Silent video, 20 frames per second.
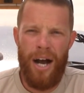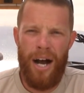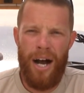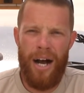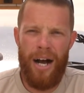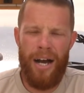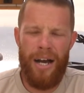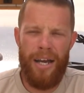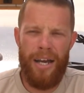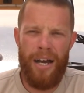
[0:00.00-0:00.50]

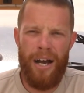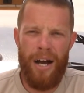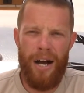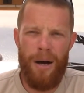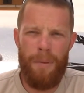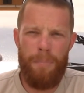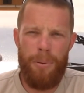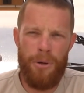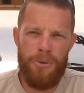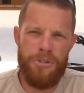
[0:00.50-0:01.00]
I
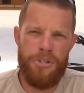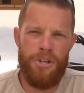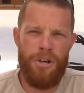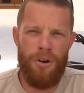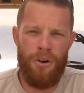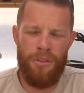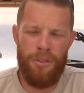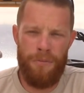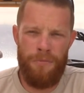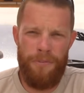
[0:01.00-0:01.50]
uh, post it
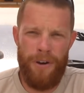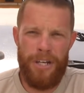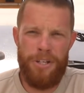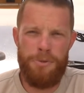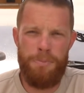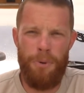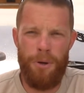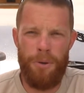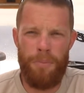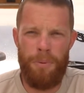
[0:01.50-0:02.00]
on the
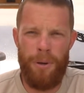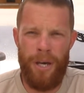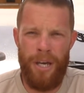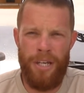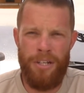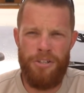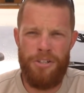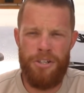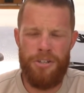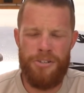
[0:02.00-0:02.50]
Facebook
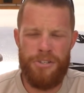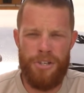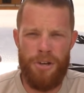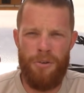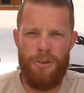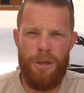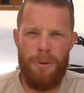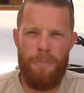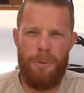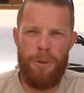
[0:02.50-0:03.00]
page
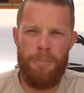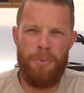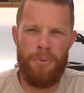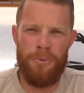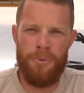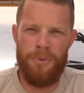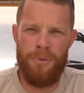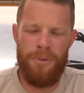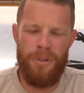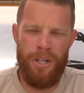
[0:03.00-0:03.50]
so that people,